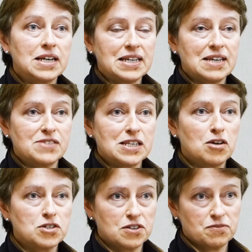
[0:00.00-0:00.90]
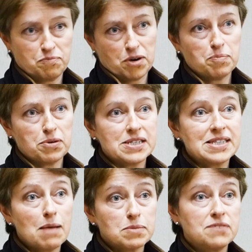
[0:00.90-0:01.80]
it gives a lot of
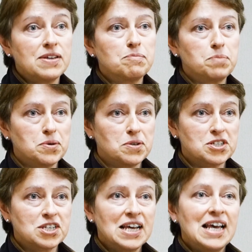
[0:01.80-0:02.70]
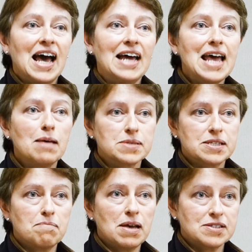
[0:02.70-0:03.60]
proprioceptive input and helps
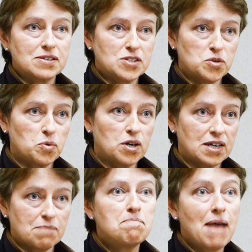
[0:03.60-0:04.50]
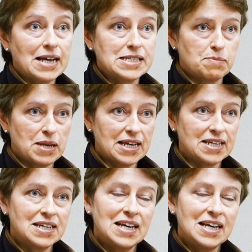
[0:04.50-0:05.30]
the muscles to work maximally.